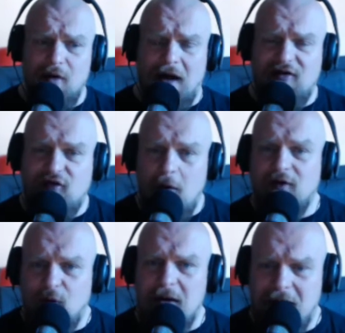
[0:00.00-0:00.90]
I
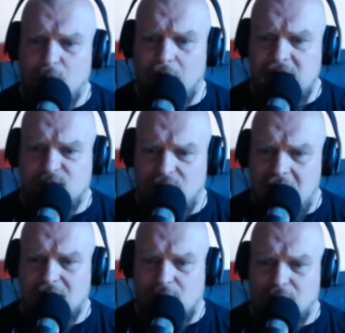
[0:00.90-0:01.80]
drowned away my worries with
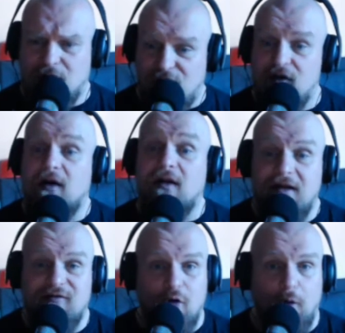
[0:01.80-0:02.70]
alcohol because
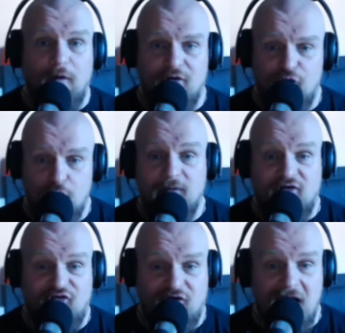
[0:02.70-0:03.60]
luckily, of course, the Rubes
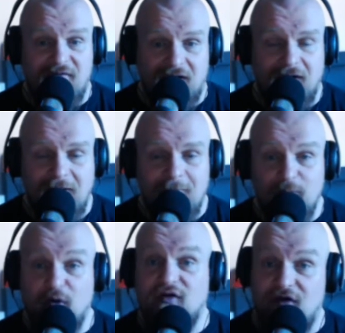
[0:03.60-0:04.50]
is driving
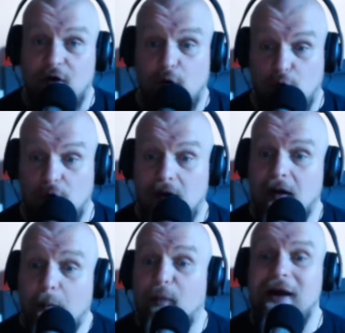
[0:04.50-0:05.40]
because of the whole
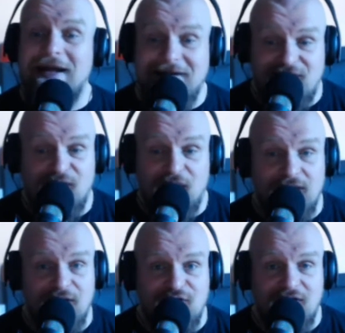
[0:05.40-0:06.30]
pregnancy
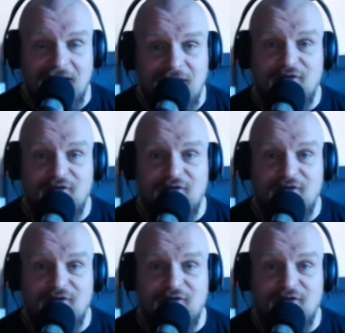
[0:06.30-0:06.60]
thing, you see.